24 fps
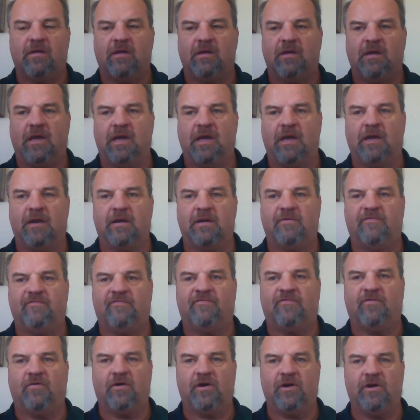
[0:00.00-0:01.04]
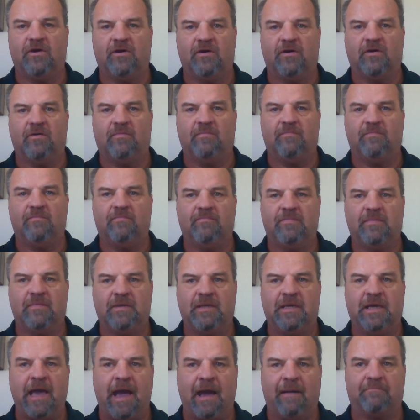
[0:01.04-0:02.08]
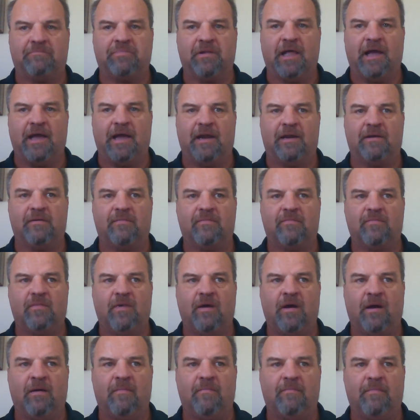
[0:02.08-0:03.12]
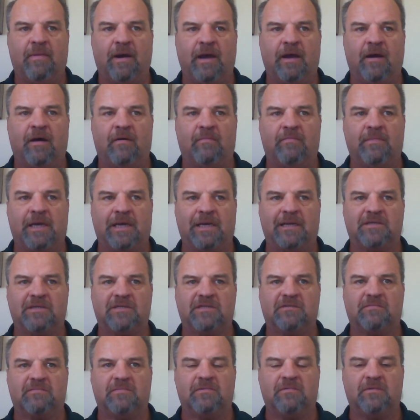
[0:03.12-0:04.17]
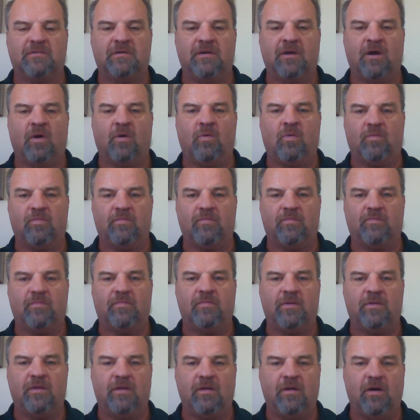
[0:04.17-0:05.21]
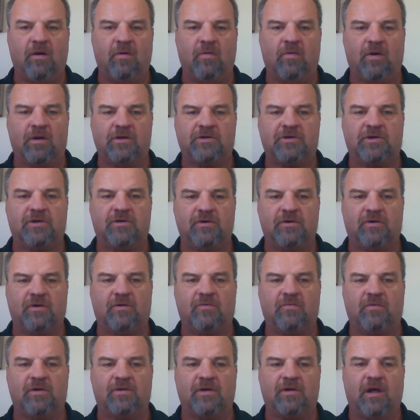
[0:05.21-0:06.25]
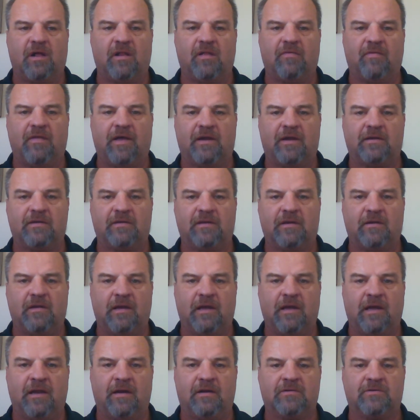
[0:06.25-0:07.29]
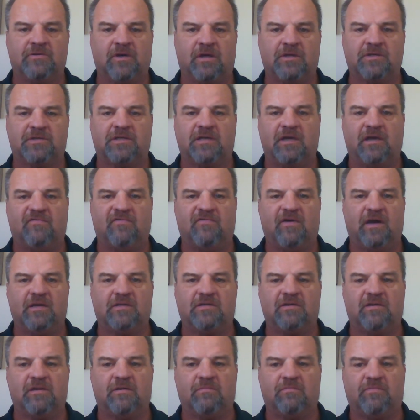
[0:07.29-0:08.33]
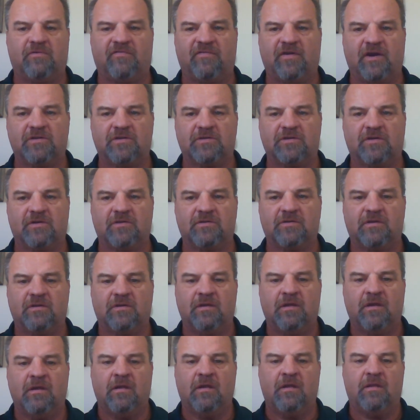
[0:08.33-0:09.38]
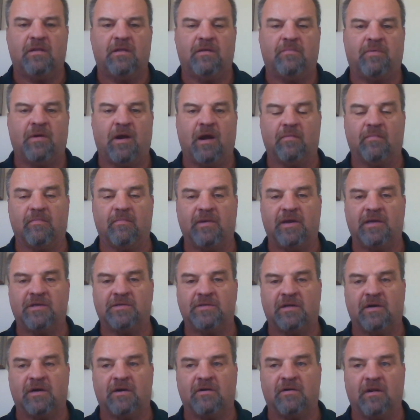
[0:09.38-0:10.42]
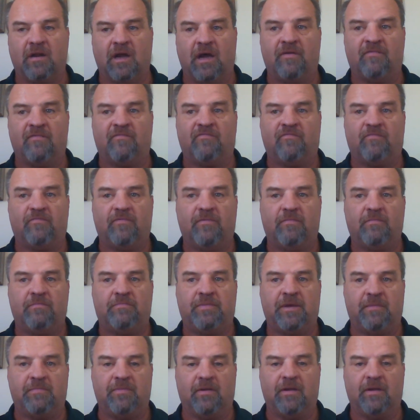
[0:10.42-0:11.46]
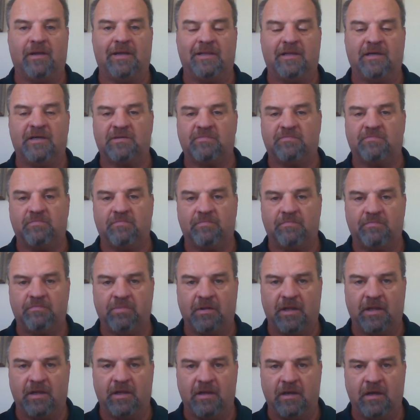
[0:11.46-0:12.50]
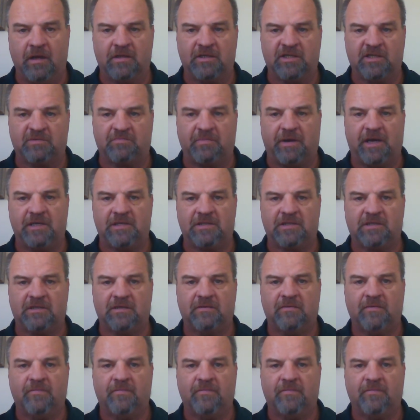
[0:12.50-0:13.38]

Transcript: And for your gap plan, by all means, know what you're doing with all of that and trust the advice of the professionals. The problem is there are a lot of people in this space,